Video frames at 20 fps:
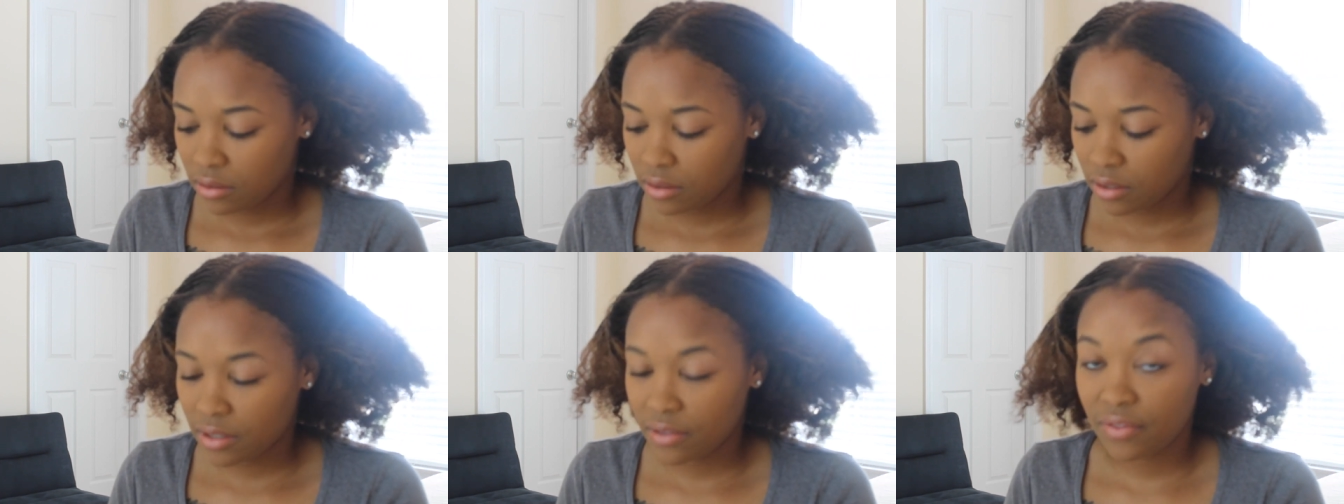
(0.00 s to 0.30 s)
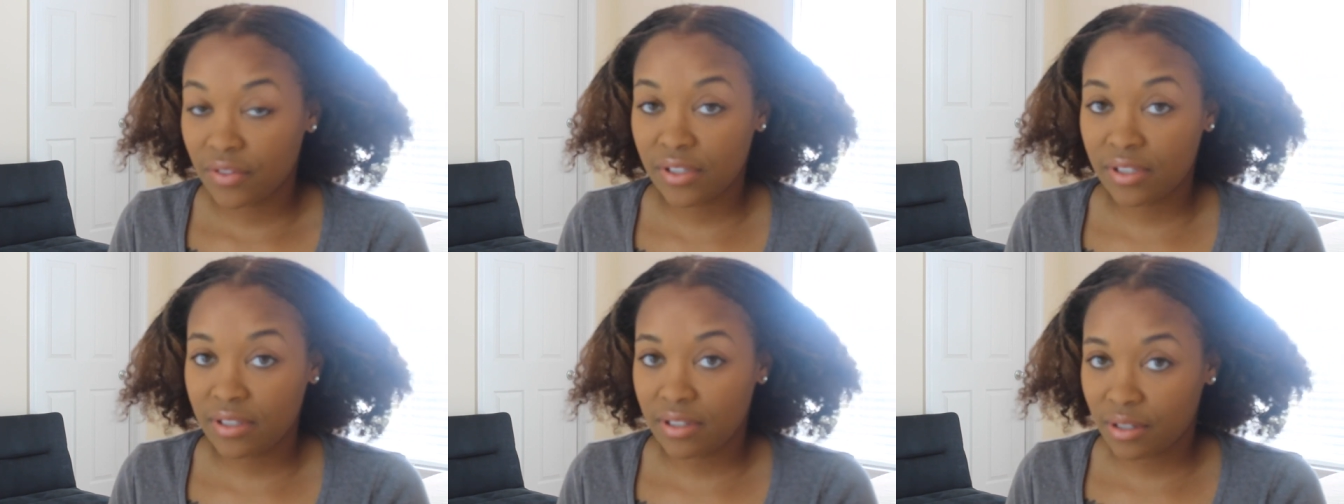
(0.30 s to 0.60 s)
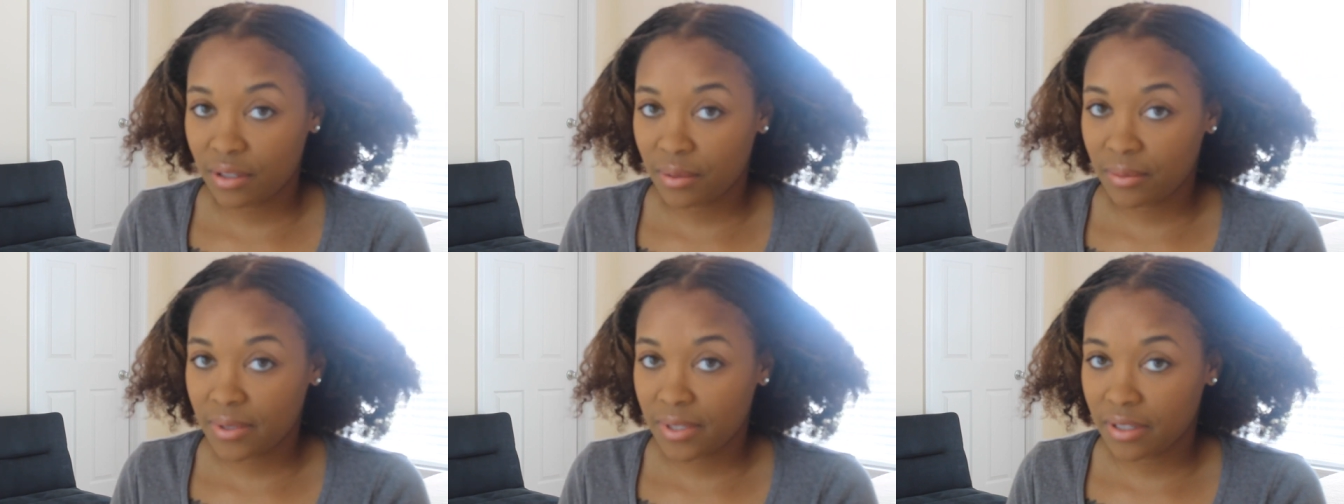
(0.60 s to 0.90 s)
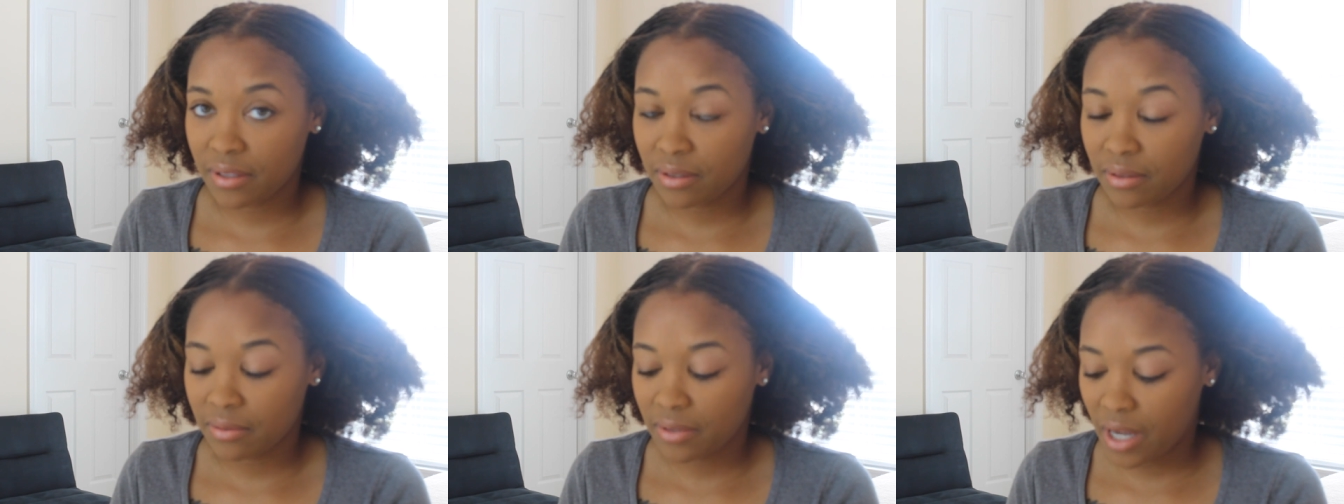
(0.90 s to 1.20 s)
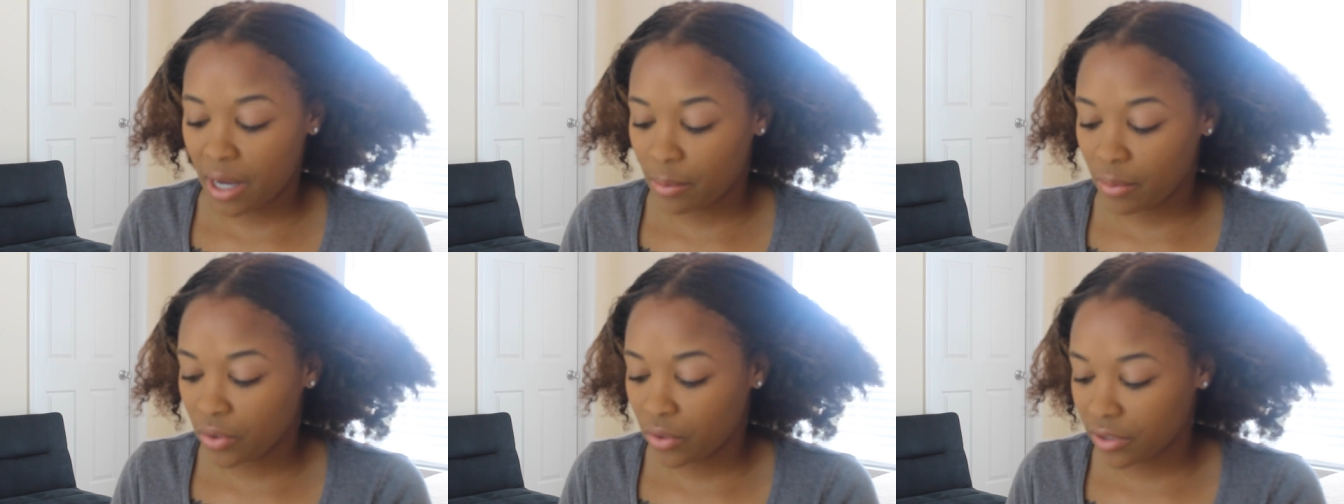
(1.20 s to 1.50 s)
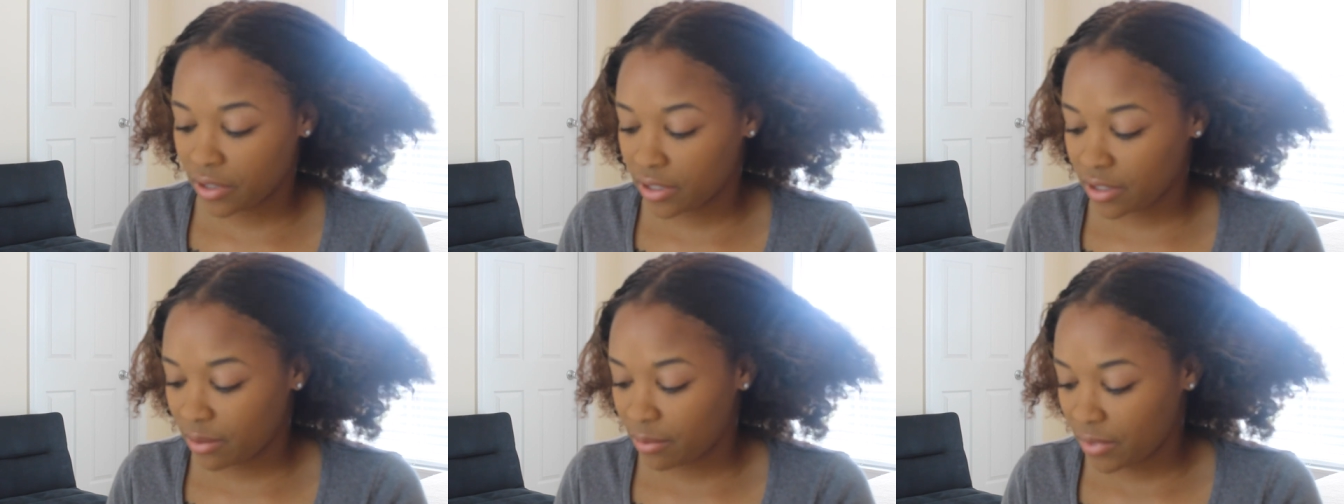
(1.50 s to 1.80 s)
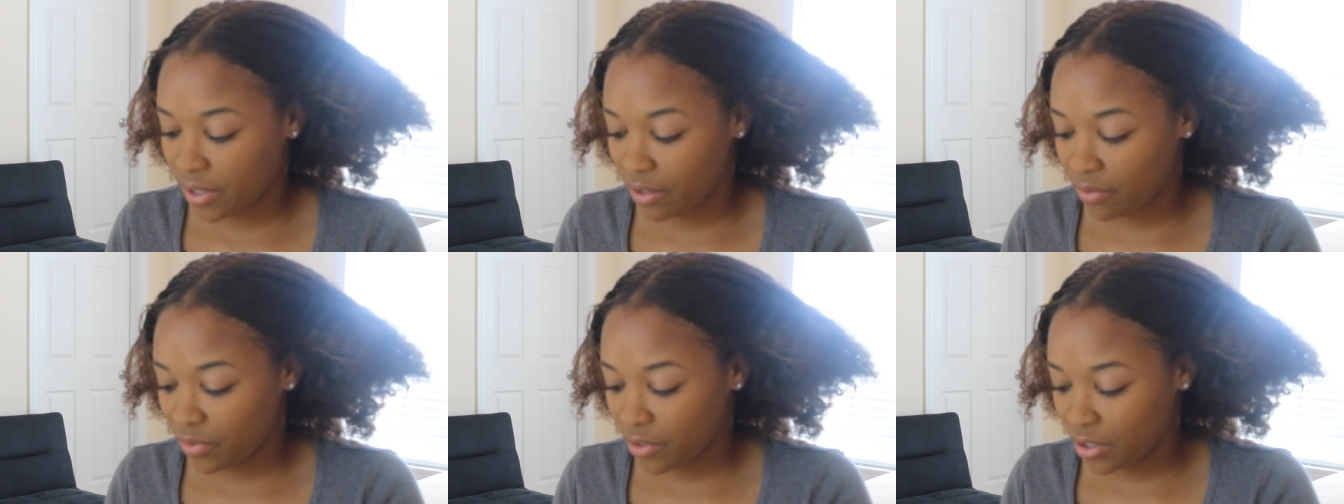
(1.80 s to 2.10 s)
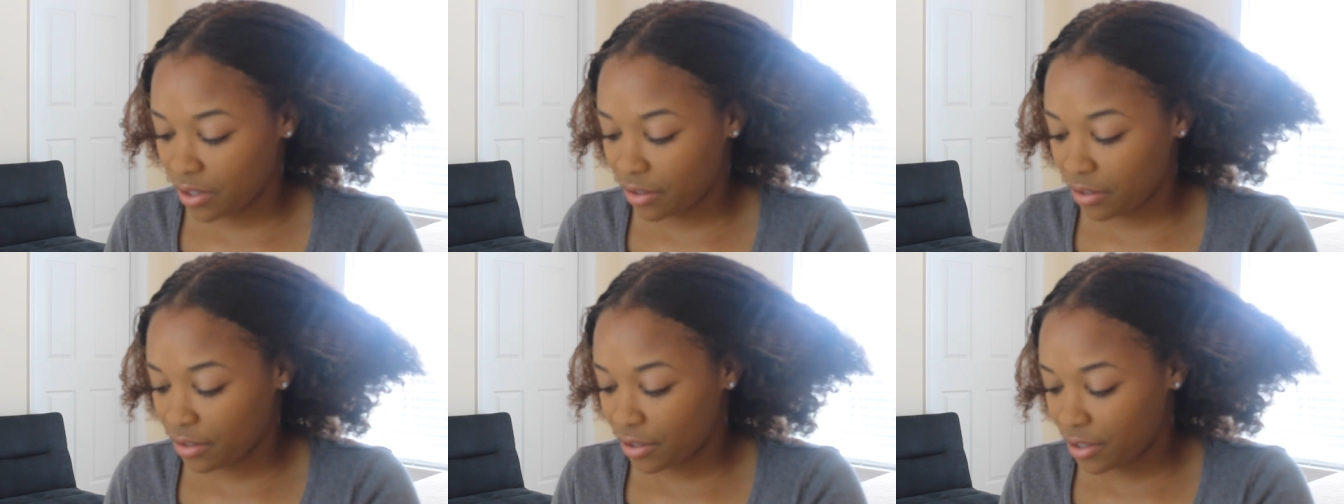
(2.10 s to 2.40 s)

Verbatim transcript: fizzing up some i poured some of that vinegar